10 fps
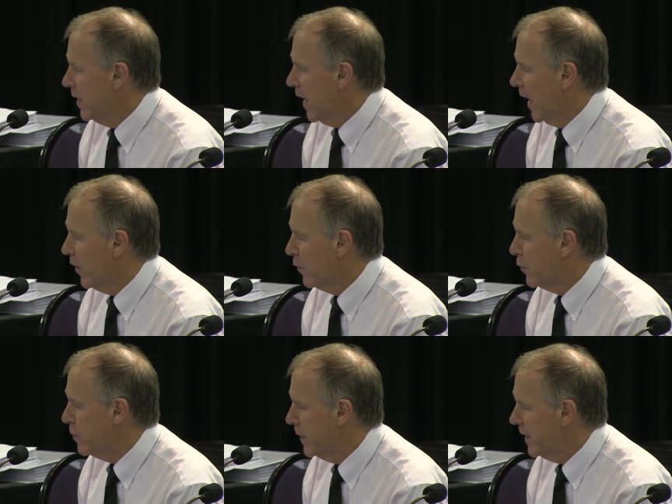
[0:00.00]
and the
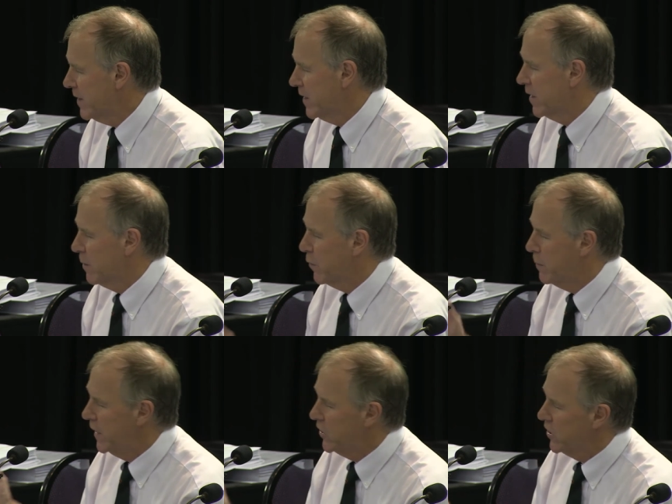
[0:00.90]
fermentation,
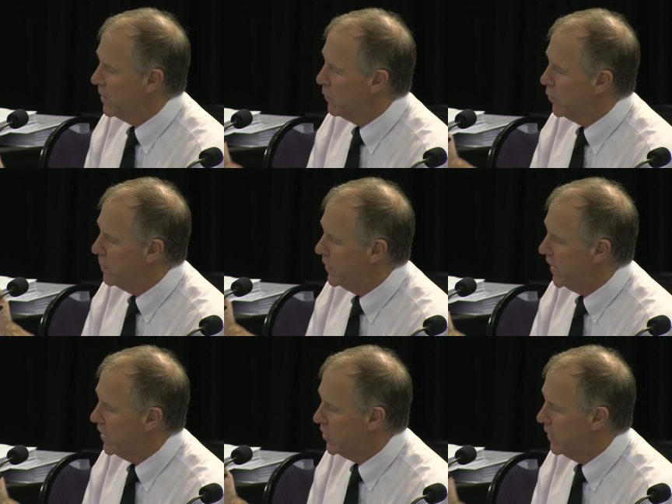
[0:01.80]

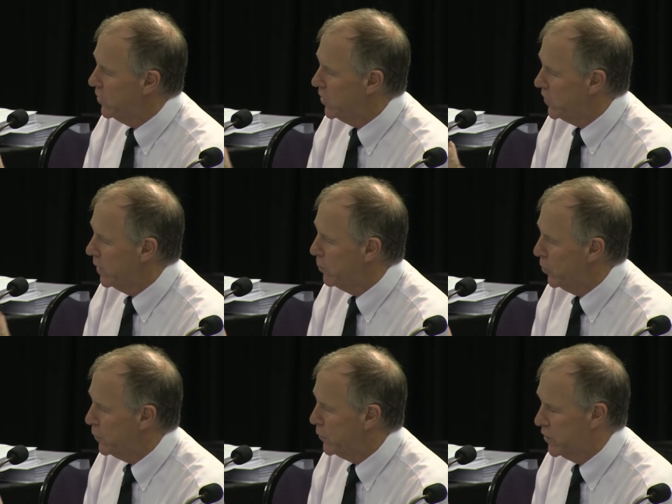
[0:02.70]
fermentation of nutrient
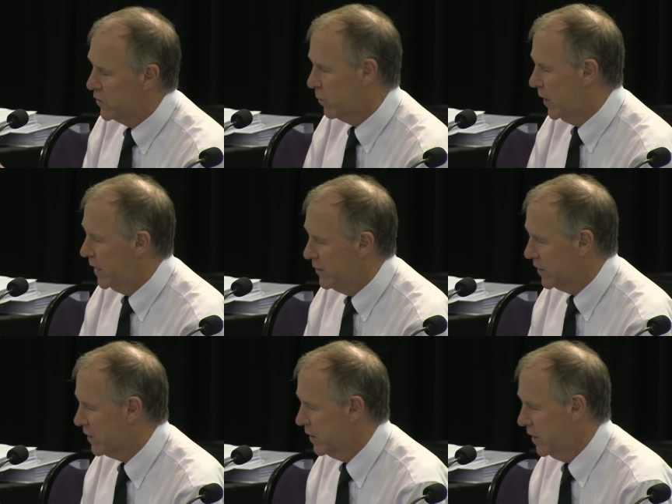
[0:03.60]
poor foods, we leave
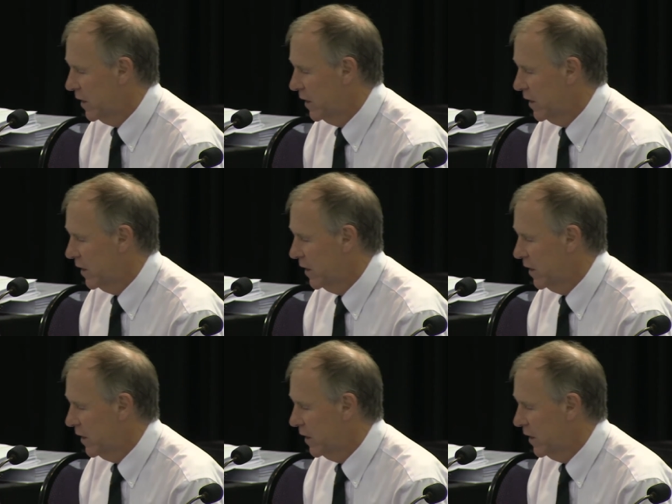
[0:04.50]
it